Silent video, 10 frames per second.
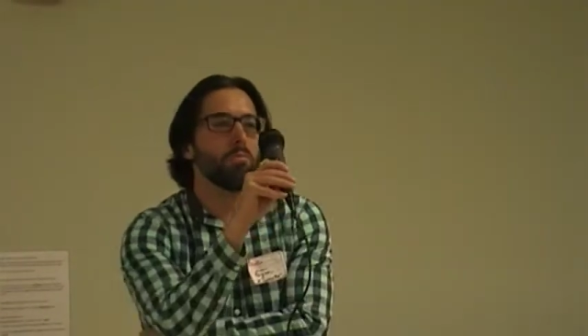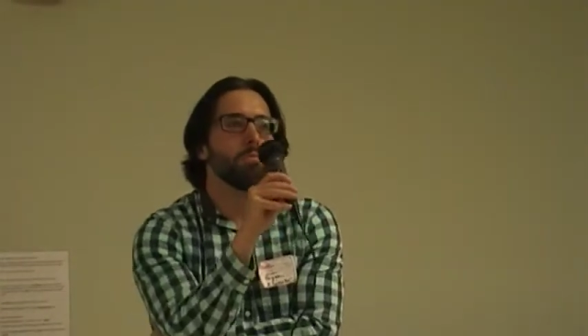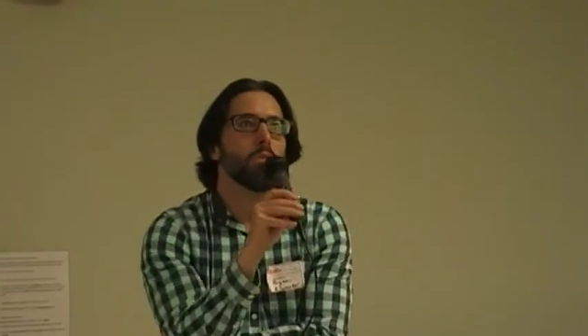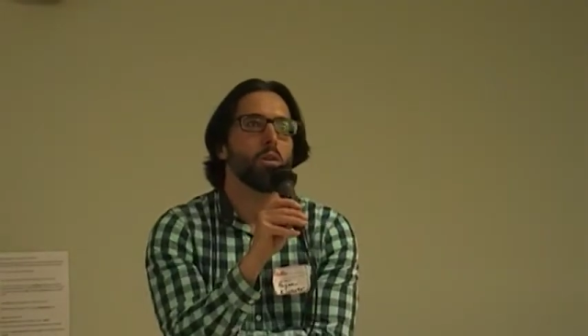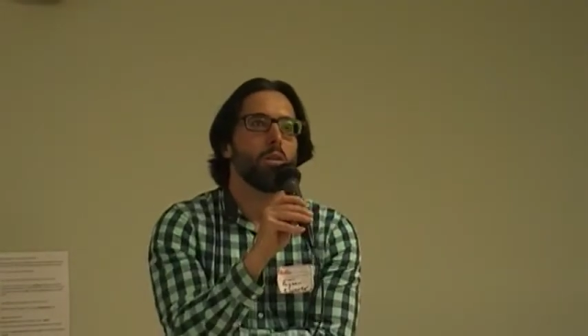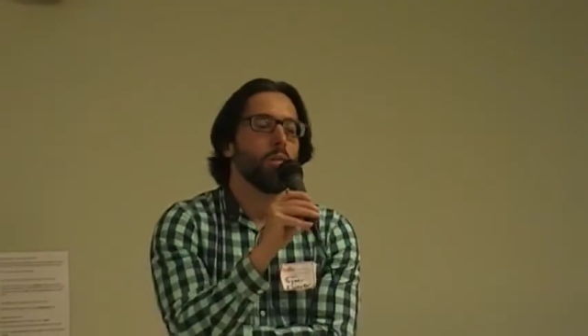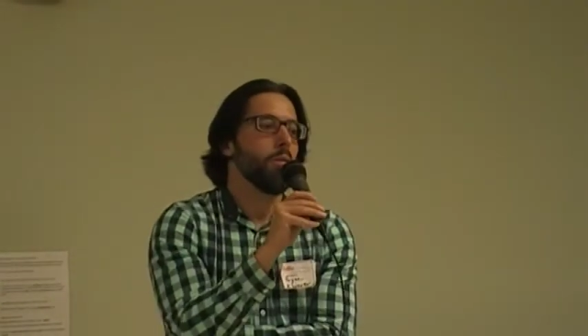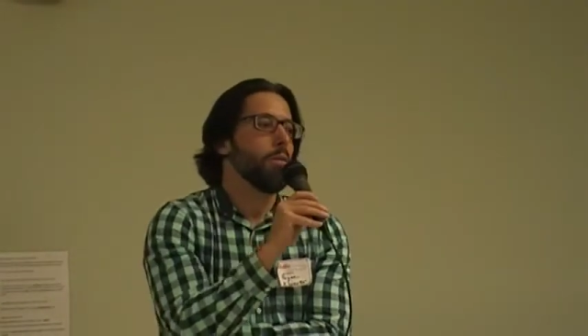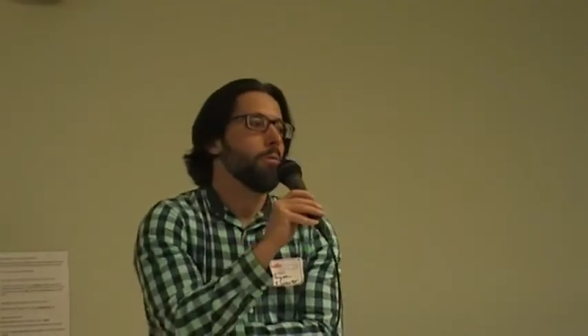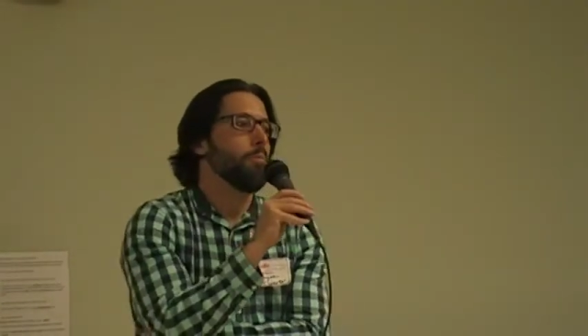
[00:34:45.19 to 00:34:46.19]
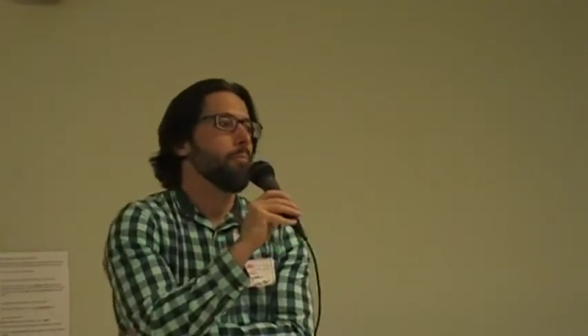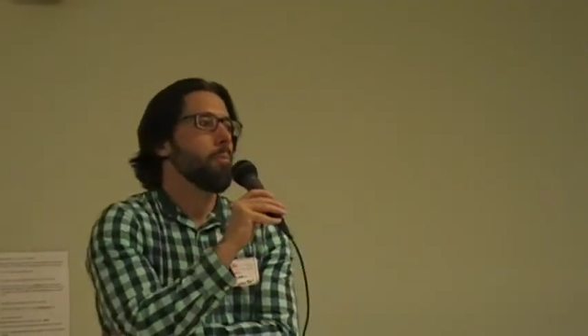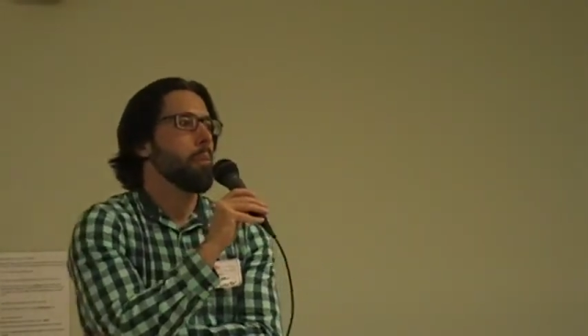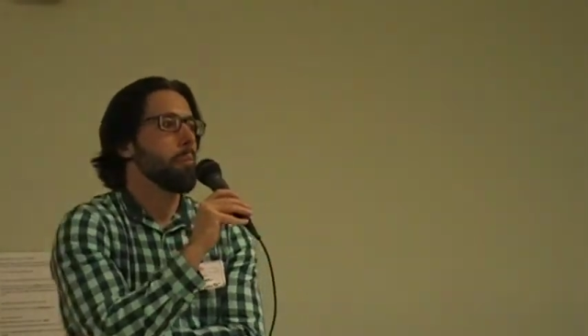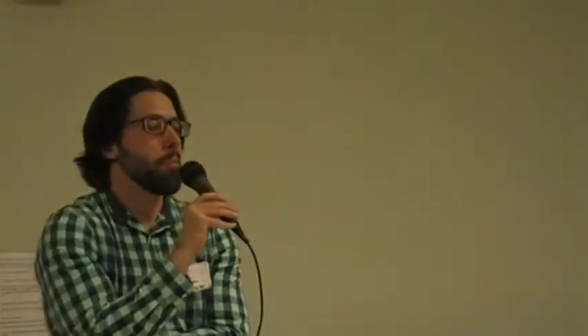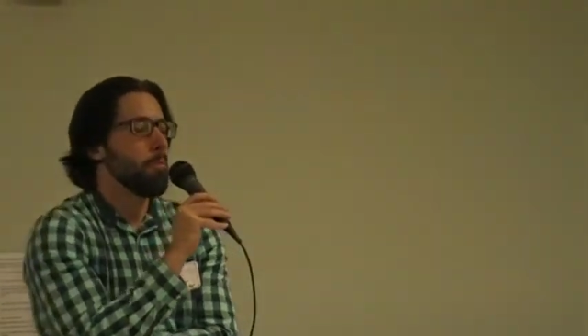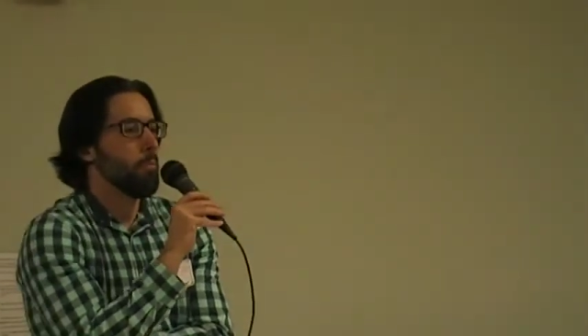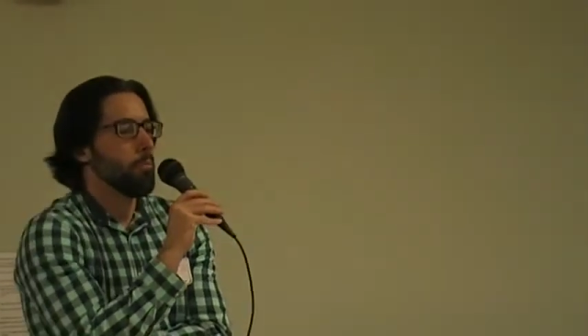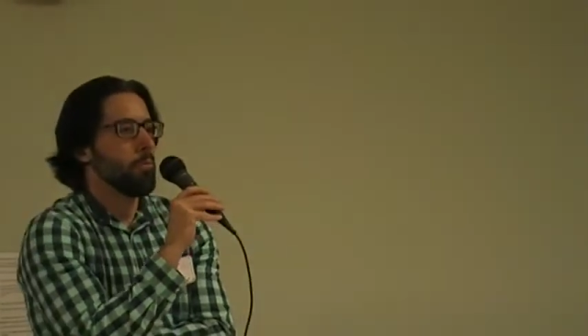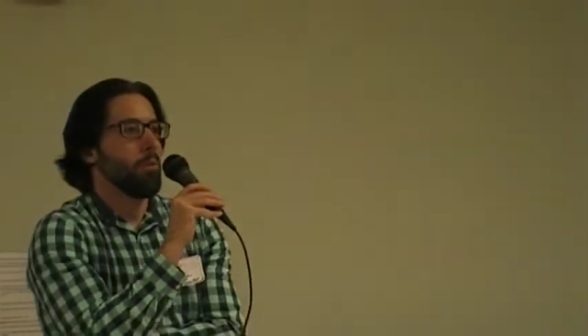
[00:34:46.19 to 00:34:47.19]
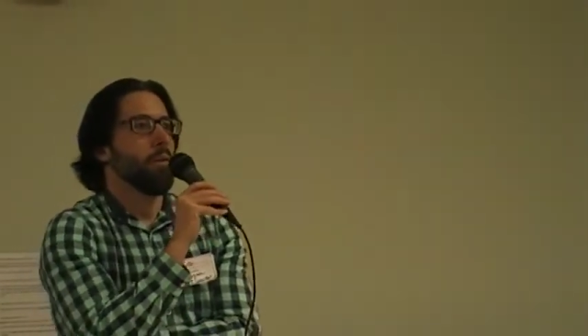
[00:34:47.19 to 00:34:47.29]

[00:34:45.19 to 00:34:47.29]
And is that in danger?